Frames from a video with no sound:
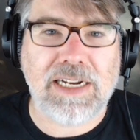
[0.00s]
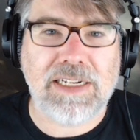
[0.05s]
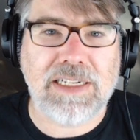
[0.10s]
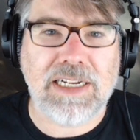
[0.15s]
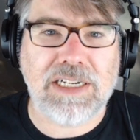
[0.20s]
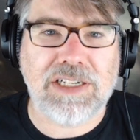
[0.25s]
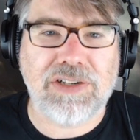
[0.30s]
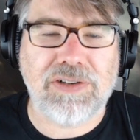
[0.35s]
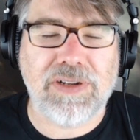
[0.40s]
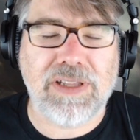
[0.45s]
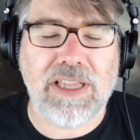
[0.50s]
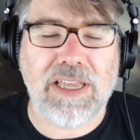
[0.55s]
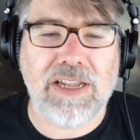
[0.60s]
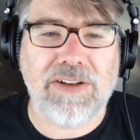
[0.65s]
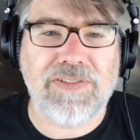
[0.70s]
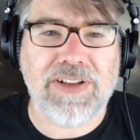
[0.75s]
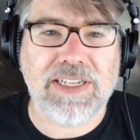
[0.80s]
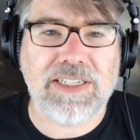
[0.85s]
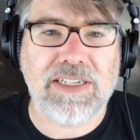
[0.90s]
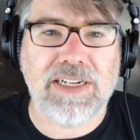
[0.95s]
deck during the
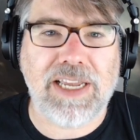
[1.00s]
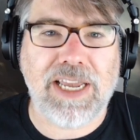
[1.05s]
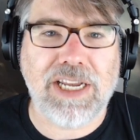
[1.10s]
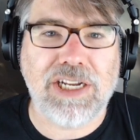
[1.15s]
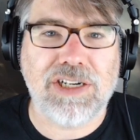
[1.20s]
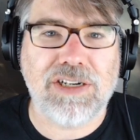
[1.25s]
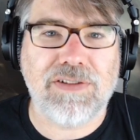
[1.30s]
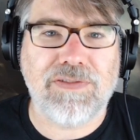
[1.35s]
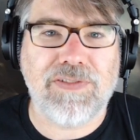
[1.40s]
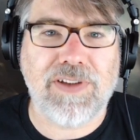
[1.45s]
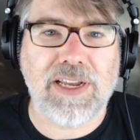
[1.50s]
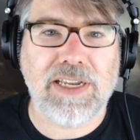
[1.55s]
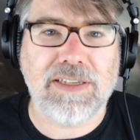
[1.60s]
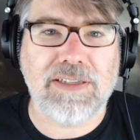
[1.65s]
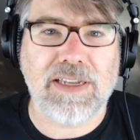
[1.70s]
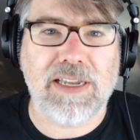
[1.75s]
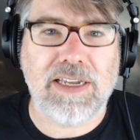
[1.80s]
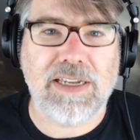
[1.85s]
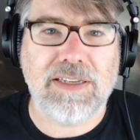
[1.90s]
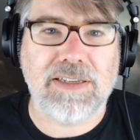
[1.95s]
investigation
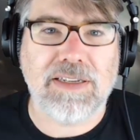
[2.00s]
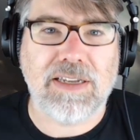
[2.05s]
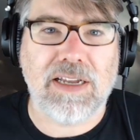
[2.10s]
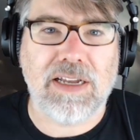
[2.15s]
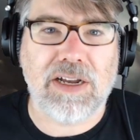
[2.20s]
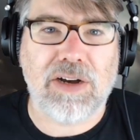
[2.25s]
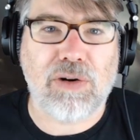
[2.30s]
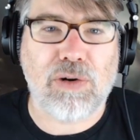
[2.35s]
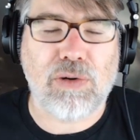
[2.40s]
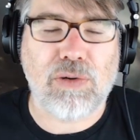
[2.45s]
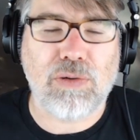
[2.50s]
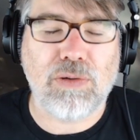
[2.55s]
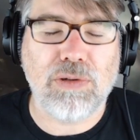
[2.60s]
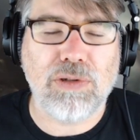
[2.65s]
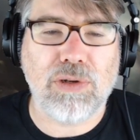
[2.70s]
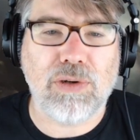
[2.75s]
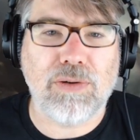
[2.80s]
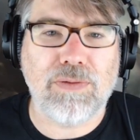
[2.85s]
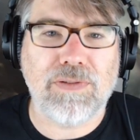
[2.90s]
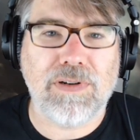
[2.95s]
phase is a
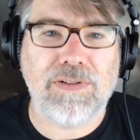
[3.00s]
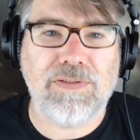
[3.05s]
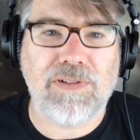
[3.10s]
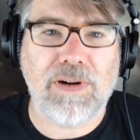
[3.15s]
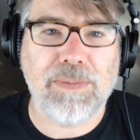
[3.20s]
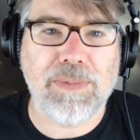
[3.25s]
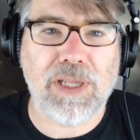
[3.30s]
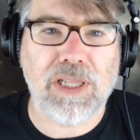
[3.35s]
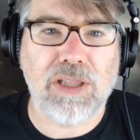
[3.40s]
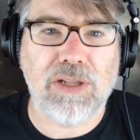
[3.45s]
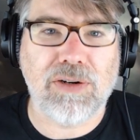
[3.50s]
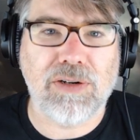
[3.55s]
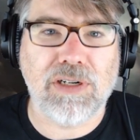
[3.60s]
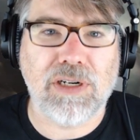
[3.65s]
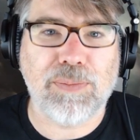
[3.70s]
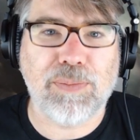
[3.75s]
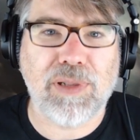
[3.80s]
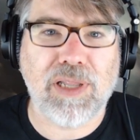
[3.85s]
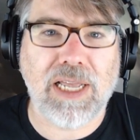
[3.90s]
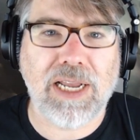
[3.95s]
holdover from the Learn
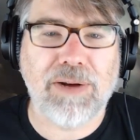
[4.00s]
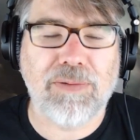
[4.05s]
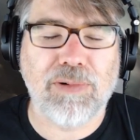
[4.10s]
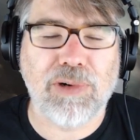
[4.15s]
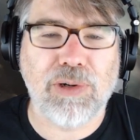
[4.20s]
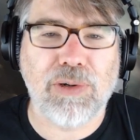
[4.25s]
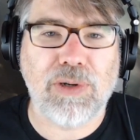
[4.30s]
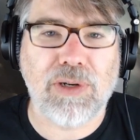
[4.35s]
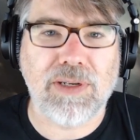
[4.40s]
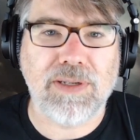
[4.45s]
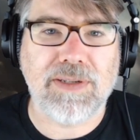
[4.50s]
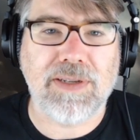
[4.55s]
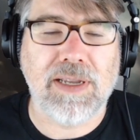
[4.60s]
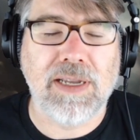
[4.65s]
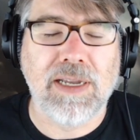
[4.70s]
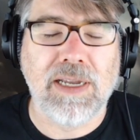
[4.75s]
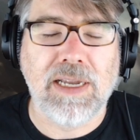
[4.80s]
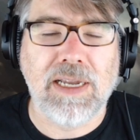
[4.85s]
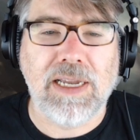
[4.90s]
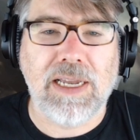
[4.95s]
to Play rules,
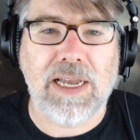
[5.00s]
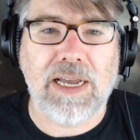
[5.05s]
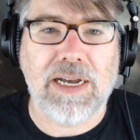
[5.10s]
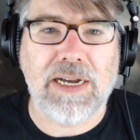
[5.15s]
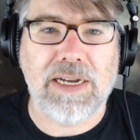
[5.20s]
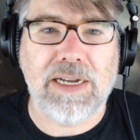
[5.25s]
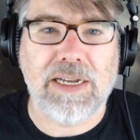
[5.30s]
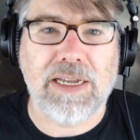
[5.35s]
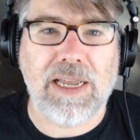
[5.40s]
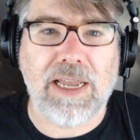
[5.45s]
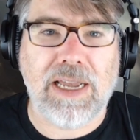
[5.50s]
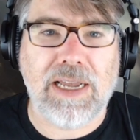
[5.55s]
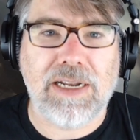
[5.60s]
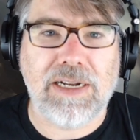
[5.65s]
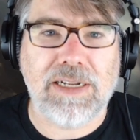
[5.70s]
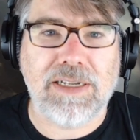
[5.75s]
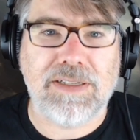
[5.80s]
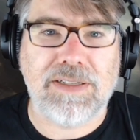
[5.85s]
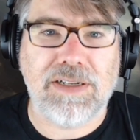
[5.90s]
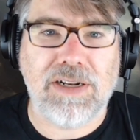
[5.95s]

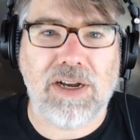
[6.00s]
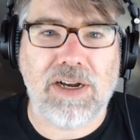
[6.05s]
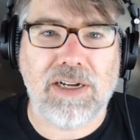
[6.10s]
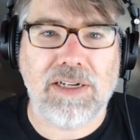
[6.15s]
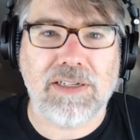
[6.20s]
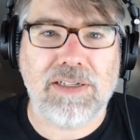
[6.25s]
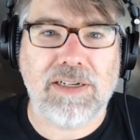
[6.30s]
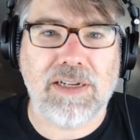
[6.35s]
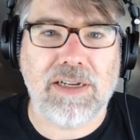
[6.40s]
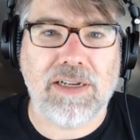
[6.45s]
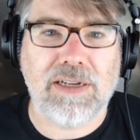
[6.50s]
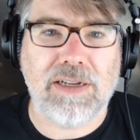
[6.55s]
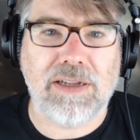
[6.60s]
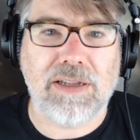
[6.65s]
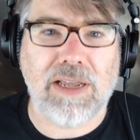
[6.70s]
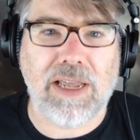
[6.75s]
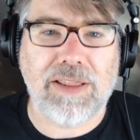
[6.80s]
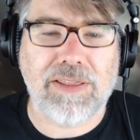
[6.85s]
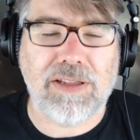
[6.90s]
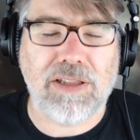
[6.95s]
and is not.
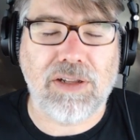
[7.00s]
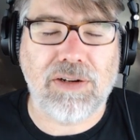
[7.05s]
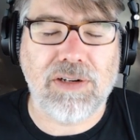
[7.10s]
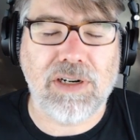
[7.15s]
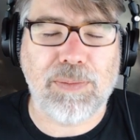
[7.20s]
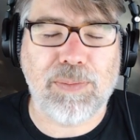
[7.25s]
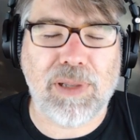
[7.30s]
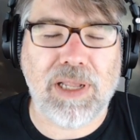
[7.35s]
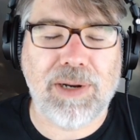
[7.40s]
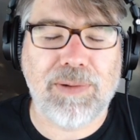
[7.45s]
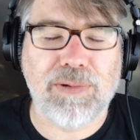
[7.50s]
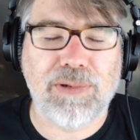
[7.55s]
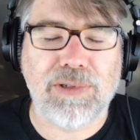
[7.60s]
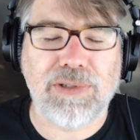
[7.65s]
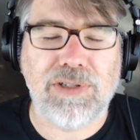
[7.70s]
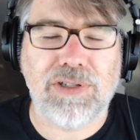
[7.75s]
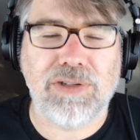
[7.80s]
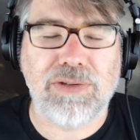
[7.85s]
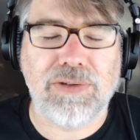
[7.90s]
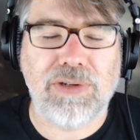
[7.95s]
And the Learn to Play
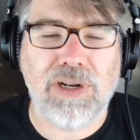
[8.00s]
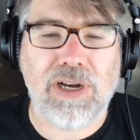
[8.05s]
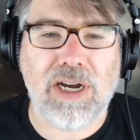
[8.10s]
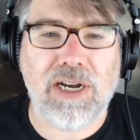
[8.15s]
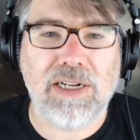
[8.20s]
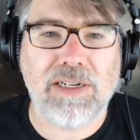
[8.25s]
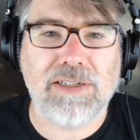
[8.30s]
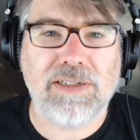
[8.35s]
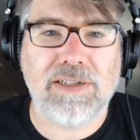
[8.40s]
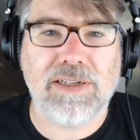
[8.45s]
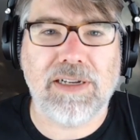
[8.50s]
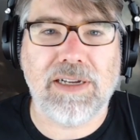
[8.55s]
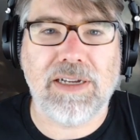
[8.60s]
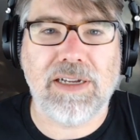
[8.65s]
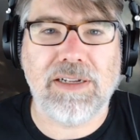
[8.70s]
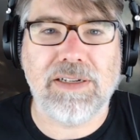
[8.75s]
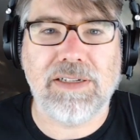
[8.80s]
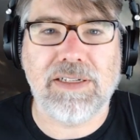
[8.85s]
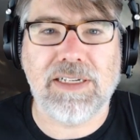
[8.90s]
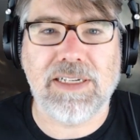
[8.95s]
rules do not
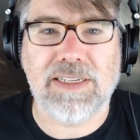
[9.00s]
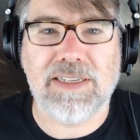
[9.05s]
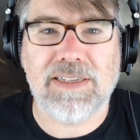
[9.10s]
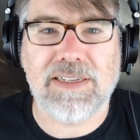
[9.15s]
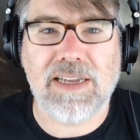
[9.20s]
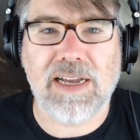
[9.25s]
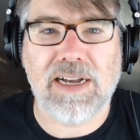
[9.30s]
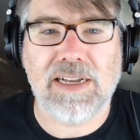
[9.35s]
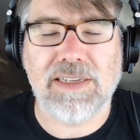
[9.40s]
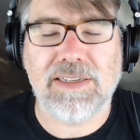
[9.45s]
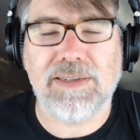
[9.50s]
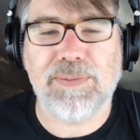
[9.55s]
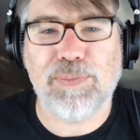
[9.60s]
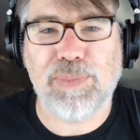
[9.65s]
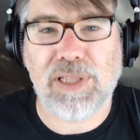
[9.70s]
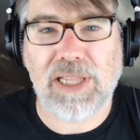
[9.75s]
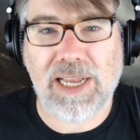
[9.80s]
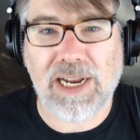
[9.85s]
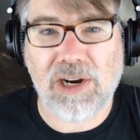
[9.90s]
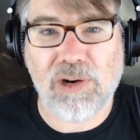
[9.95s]
discuss
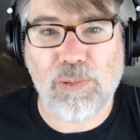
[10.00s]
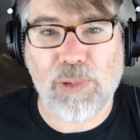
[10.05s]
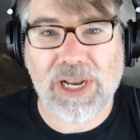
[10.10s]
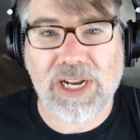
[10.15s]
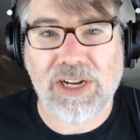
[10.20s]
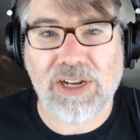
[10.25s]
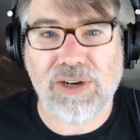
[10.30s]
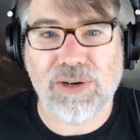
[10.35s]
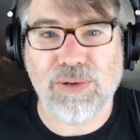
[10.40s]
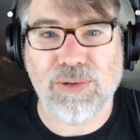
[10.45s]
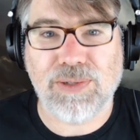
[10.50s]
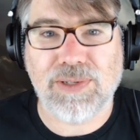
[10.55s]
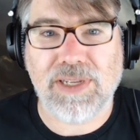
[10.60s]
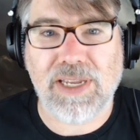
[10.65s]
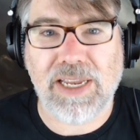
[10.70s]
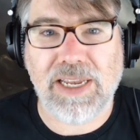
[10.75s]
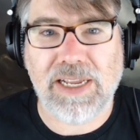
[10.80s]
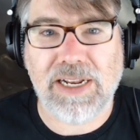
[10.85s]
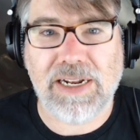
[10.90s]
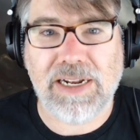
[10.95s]
player windows
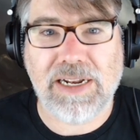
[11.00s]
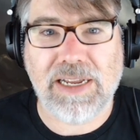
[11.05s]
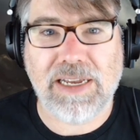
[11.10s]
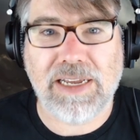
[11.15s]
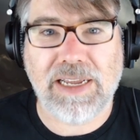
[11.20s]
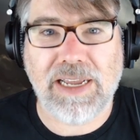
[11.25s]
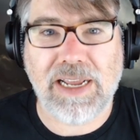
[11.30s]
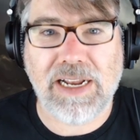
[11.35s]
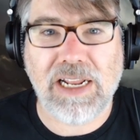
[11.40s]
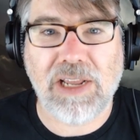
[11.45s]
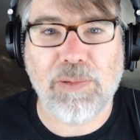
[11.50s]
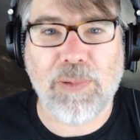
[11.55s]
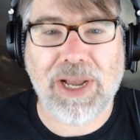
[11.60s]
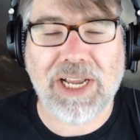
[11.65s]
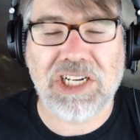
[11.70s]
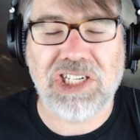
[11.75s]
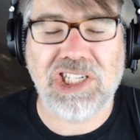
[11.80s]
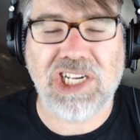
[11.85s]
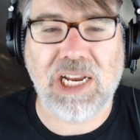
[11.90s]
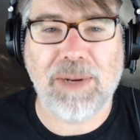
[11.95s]
in any
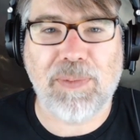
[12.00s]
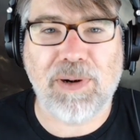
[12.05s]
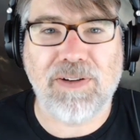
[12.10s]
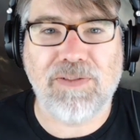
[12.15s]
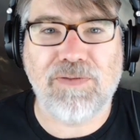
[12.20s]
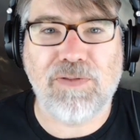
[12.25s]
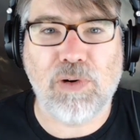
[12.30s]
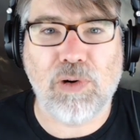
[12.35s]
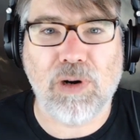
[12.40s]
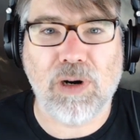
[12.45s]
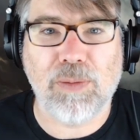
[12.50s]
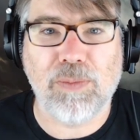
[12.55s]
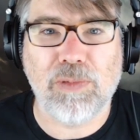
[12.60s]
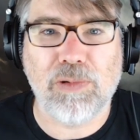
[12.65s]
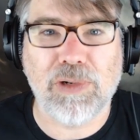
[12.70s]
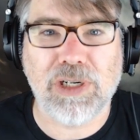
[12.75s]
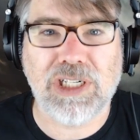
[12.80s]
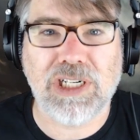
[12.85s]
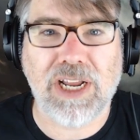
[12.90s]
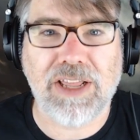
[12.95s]
way, shape, or form,
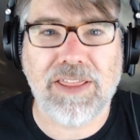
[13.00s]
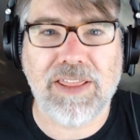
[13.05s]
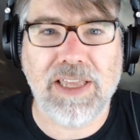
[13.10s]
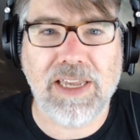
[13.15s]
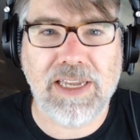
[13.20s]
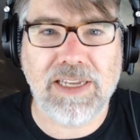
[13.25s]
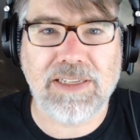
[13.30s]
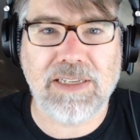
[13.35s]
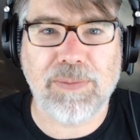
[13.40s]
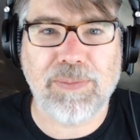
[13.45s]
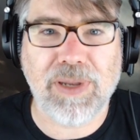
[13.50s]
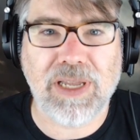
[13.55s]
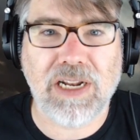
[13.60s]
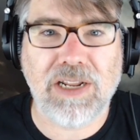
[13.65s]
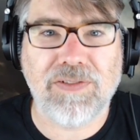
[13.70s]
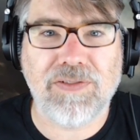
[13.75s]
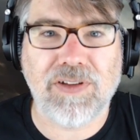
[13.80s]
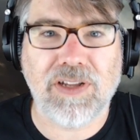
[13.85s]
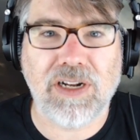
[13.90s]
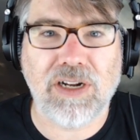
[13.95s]
which I think is a bit
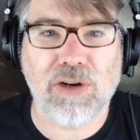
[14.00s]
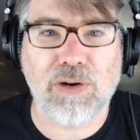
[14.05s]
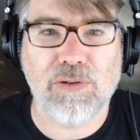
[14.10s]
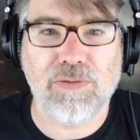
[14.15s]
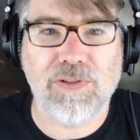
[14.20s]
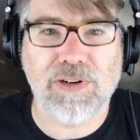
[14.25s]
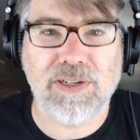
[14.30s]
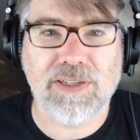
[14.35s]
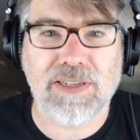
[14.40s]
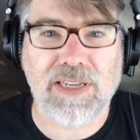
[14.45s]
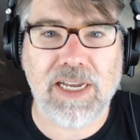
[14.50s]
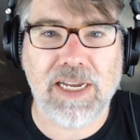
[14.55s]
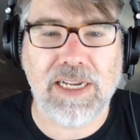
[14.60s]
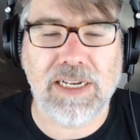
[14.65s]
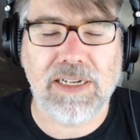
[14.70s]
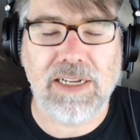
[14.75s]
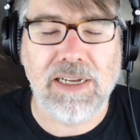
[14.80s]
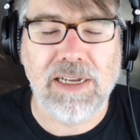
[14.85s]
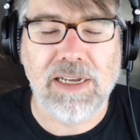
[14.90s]
of an oversight.